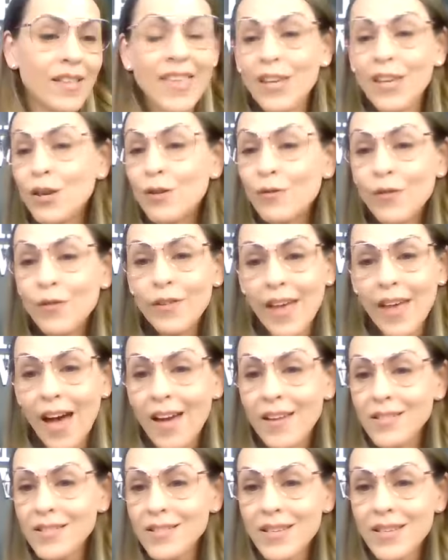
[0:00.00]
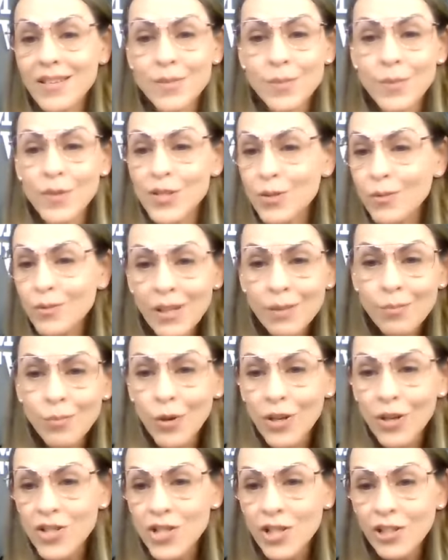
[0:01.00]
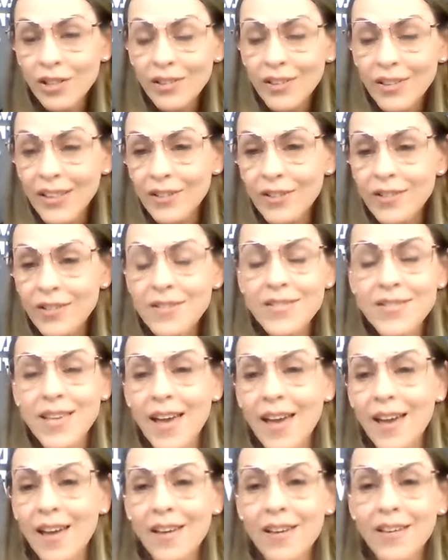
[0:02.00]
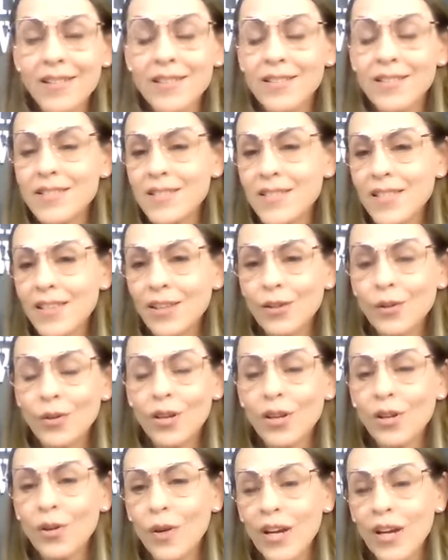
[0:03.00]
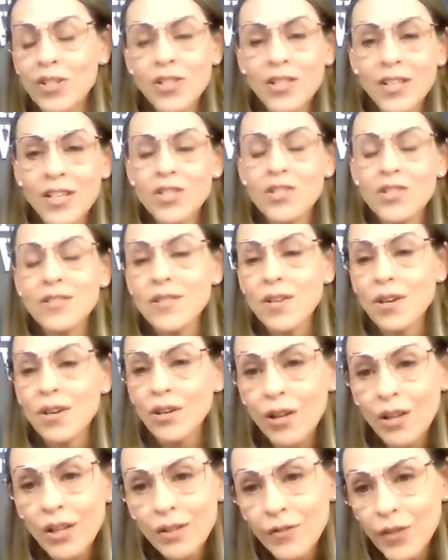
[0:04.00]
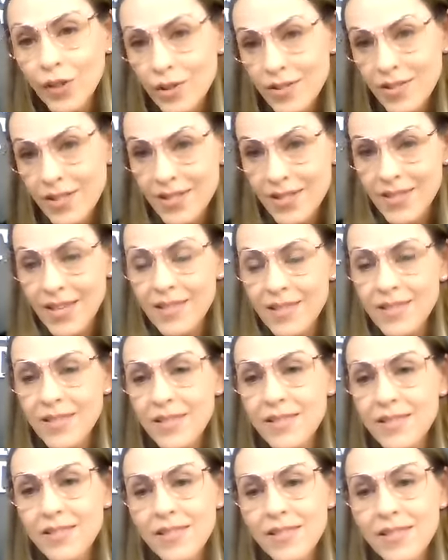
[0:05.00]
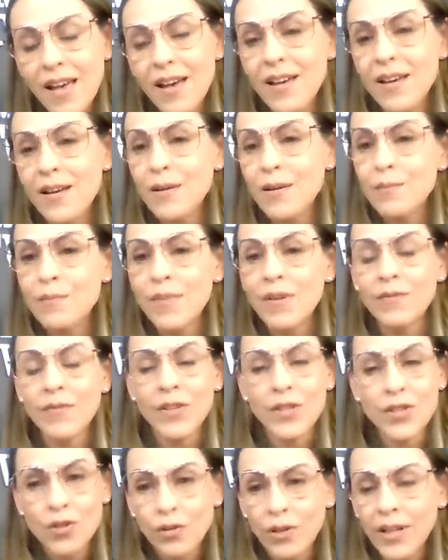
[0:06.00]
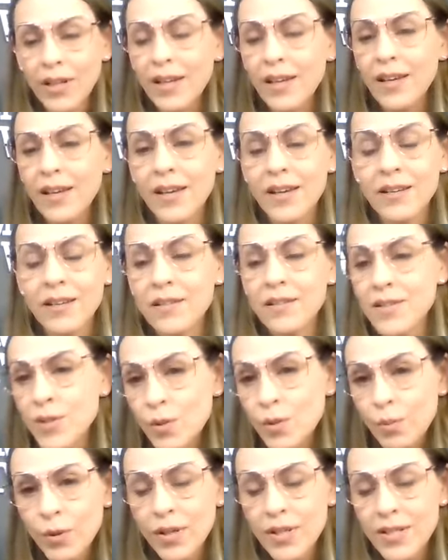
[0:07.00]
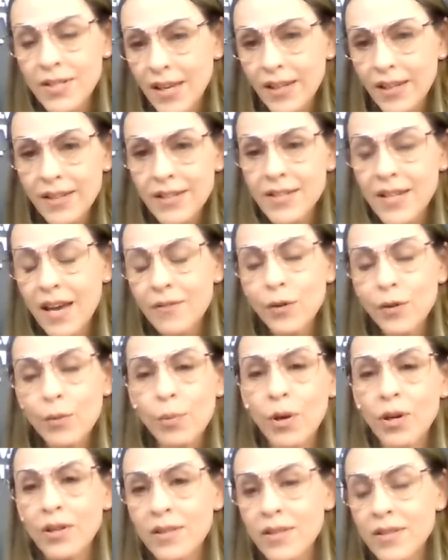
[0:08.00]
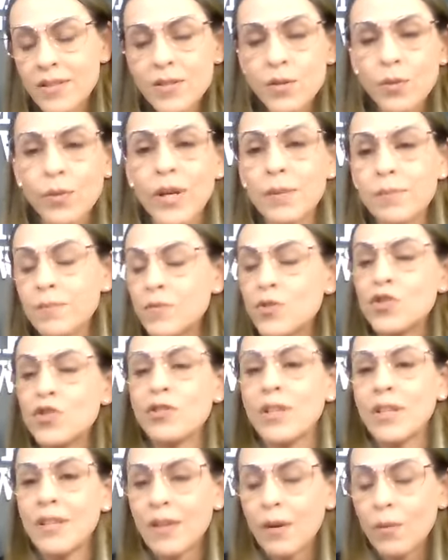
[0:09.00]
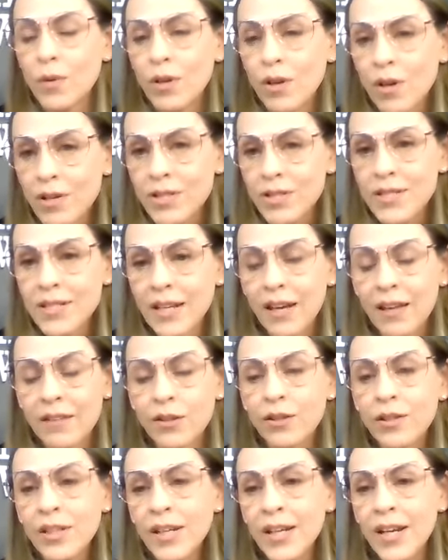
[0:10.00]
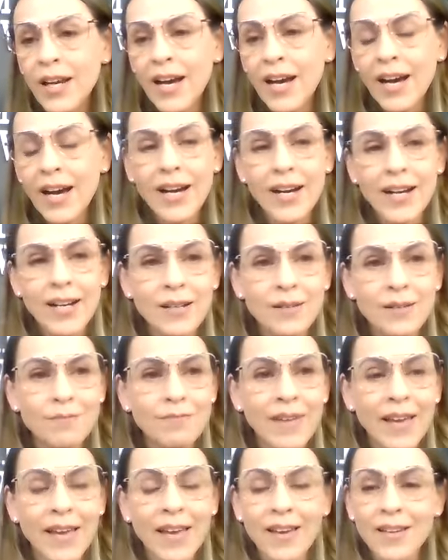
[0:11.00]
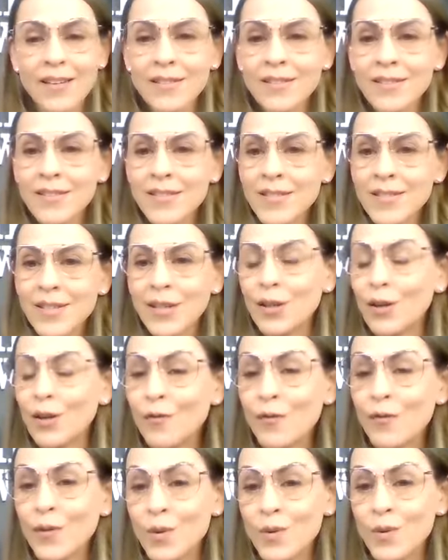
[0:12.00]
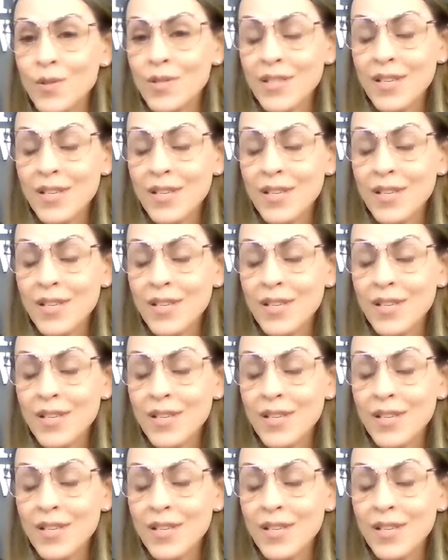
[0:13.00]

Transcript: thank you for that, because we do need more cheerleaders. And, you know, congratulations on all of your successes, um, Victoria, and super excited to have you part of this great journey that we're on together. Um, and, you know, for those